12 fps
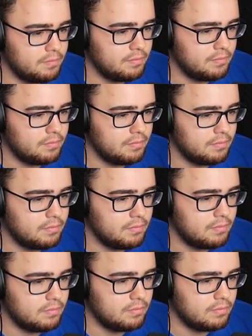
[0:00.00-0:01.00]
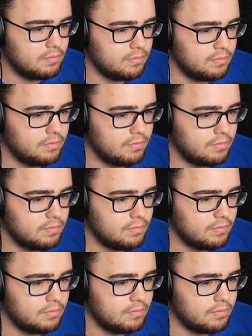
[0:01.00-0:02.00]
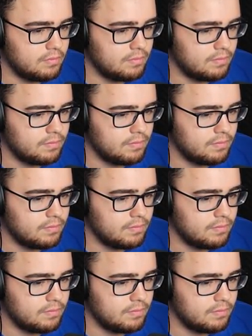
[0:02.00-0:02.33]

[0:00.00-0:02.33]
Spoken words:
Nothing is said.